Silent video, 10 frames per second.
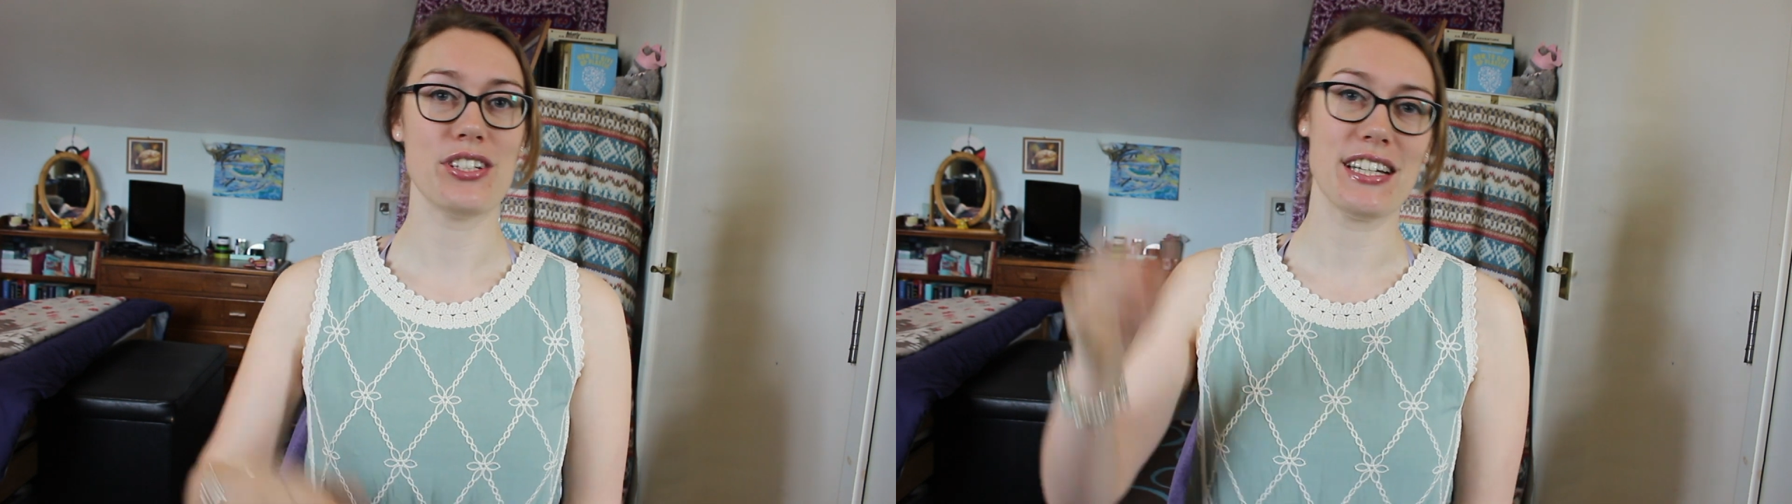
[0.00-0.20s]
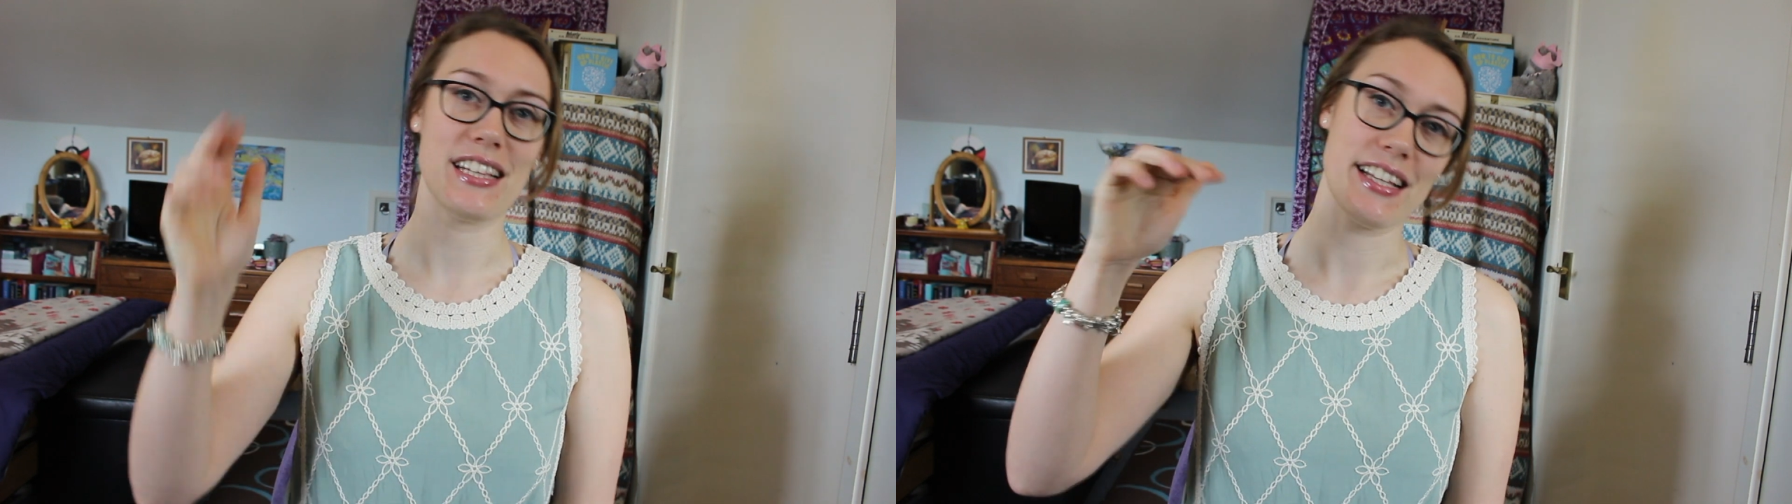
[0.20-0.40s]
you
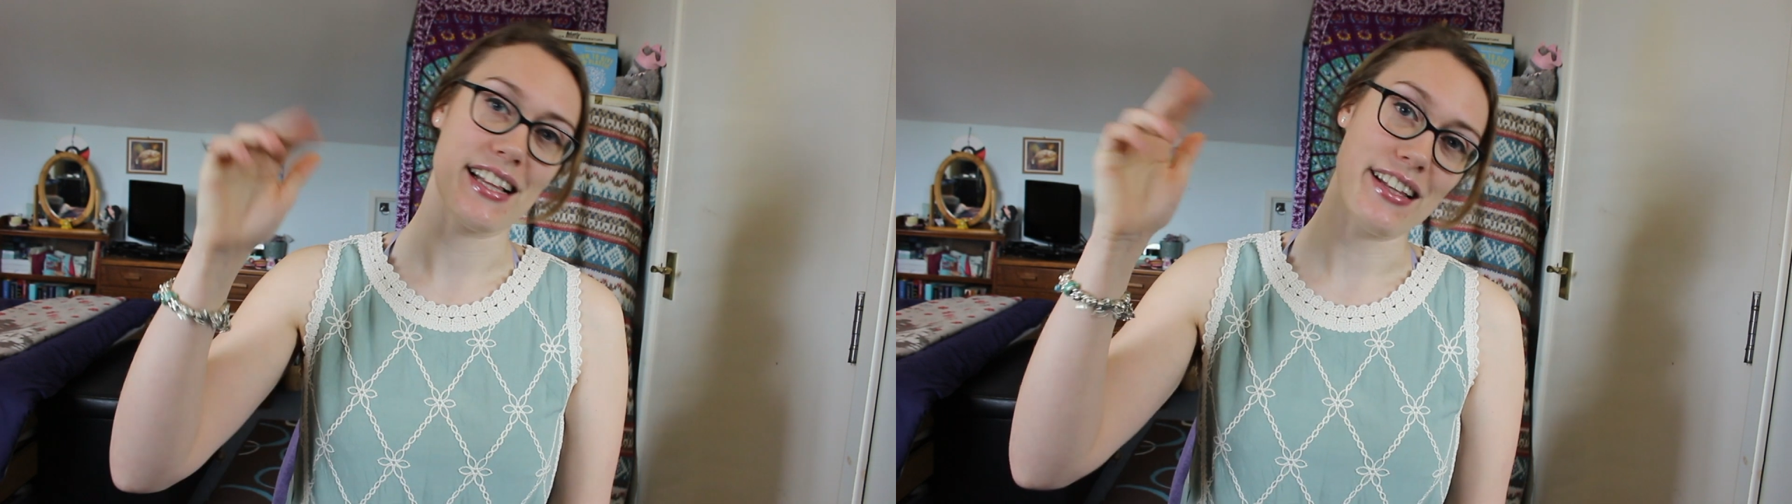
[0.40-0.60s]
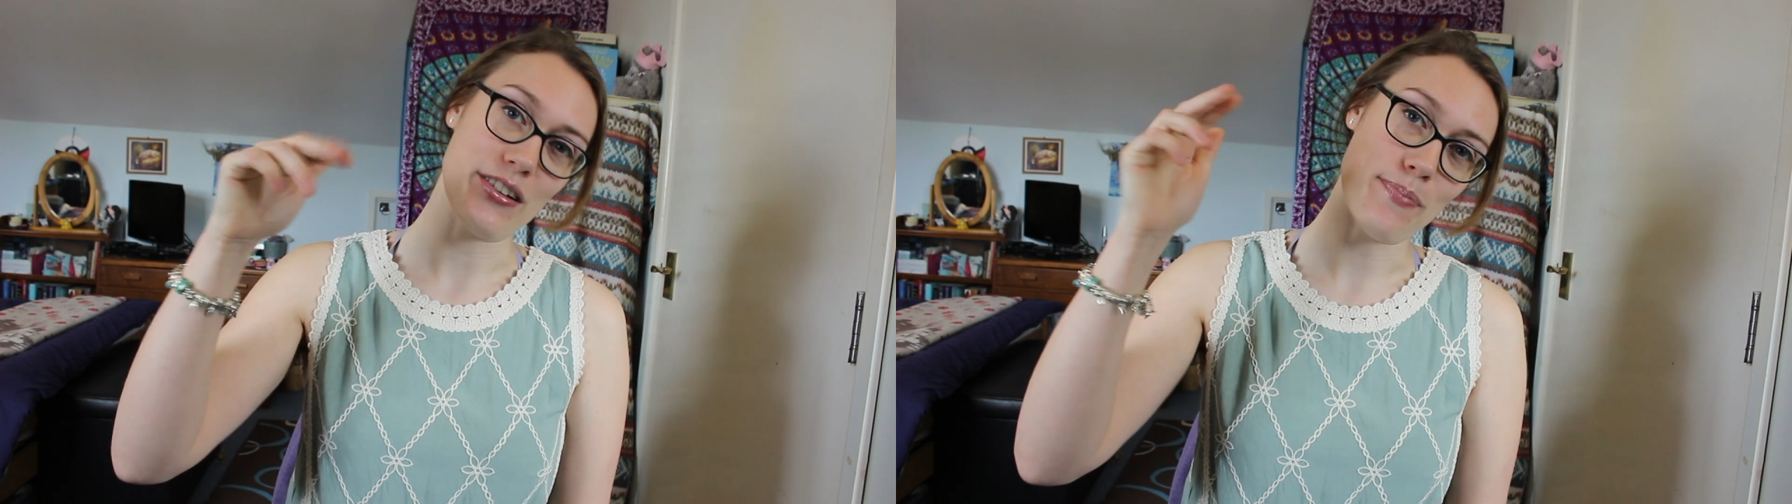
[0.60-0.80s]
can click
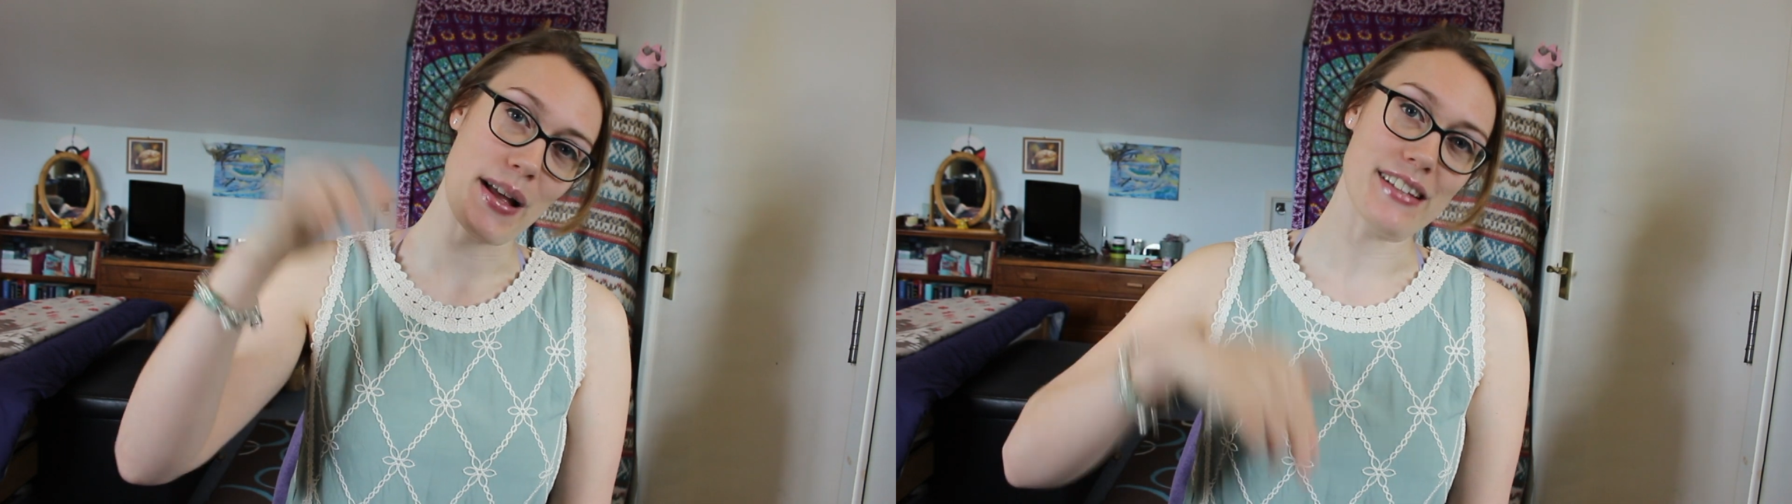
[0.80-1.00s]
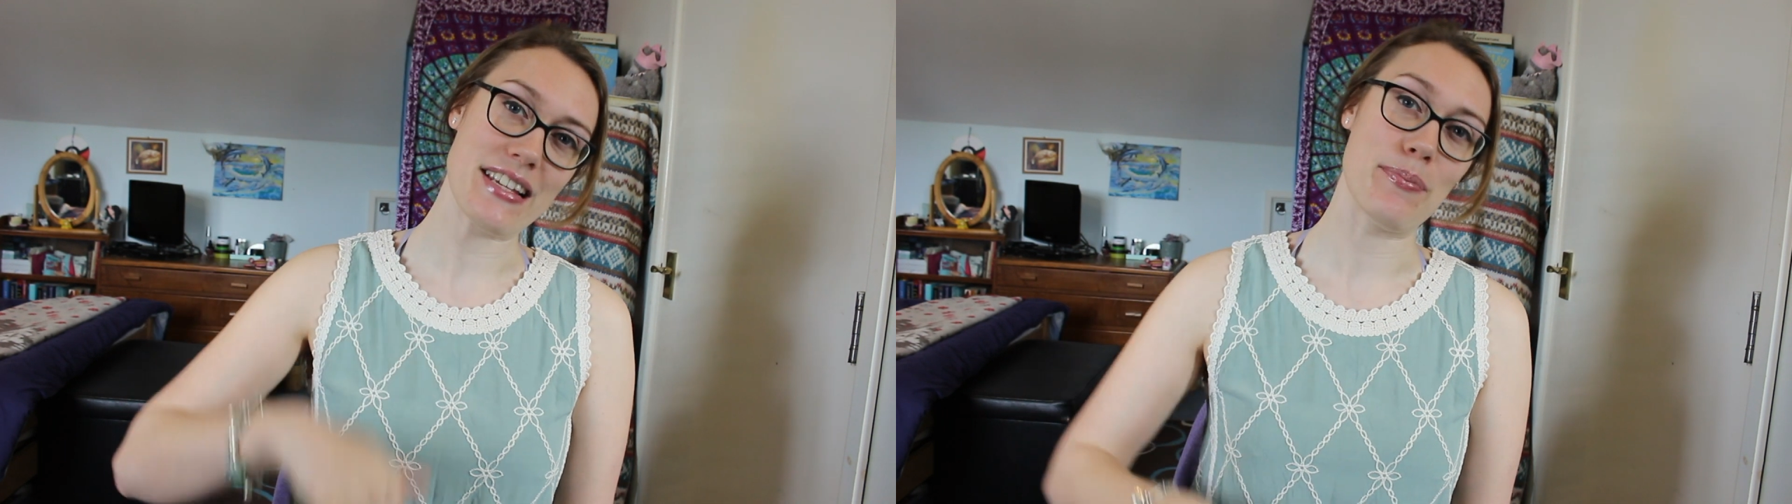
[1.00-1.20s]
that little
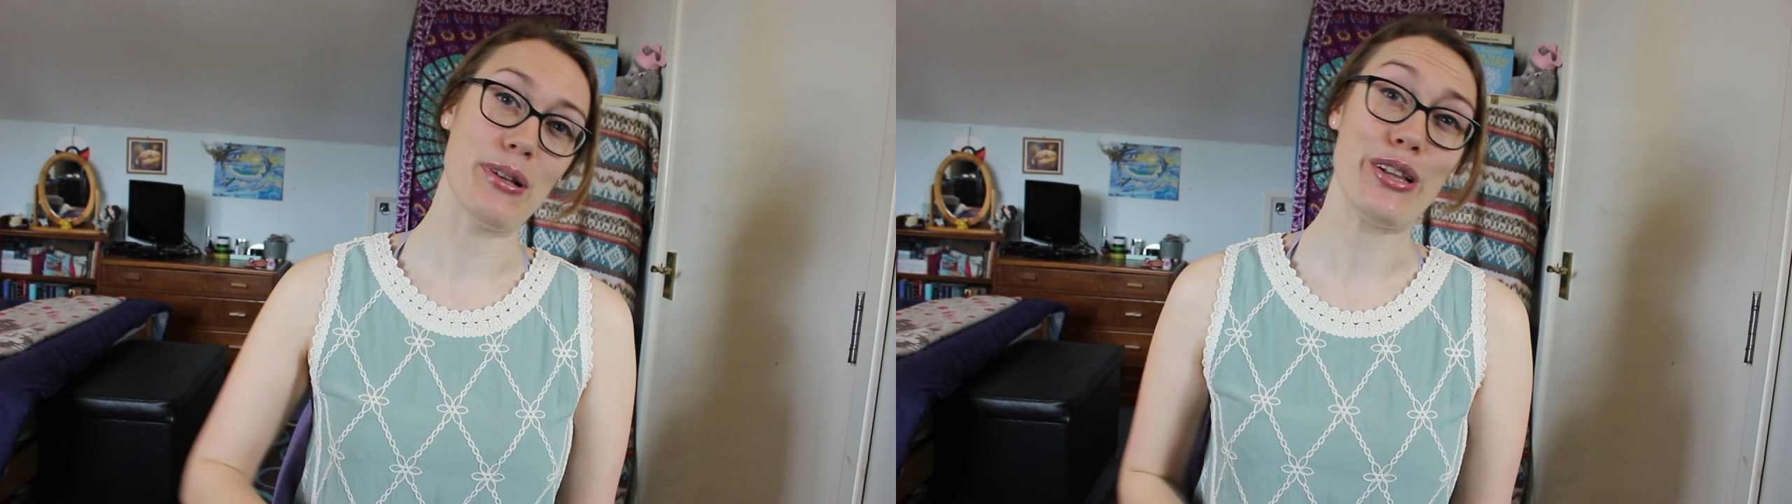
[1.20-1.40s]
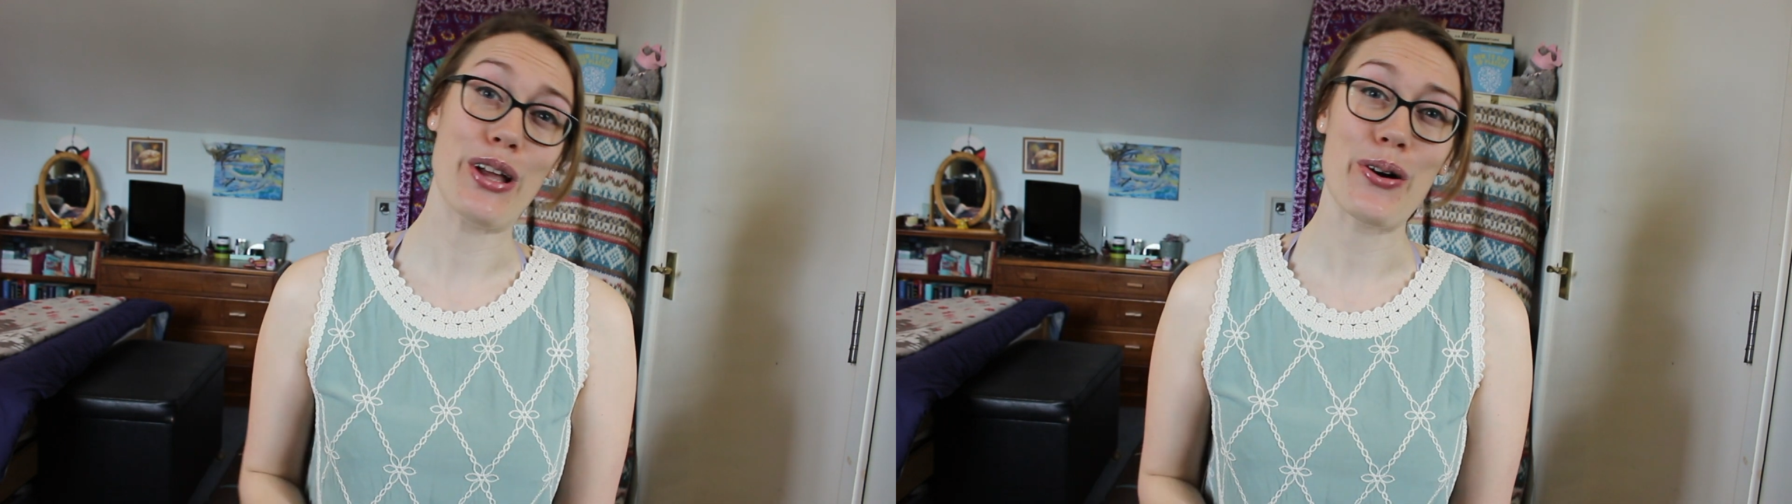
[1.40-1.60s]
bell down
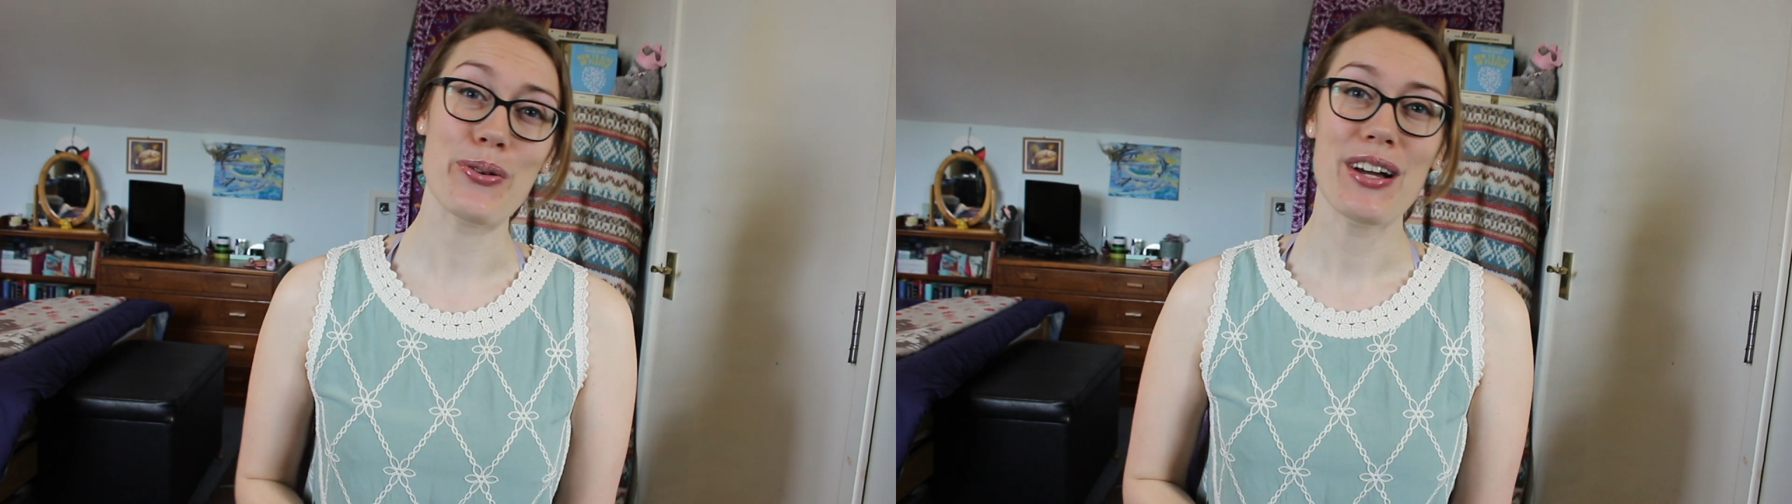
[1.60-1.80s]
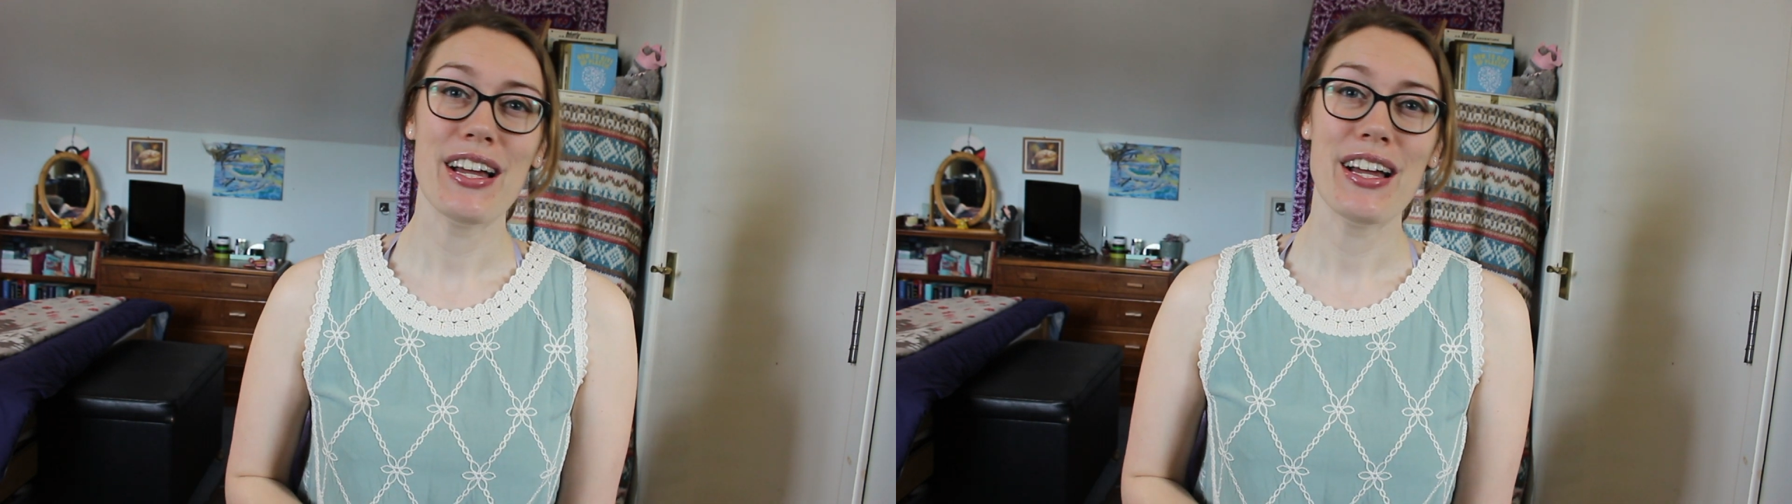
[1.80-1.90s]
below.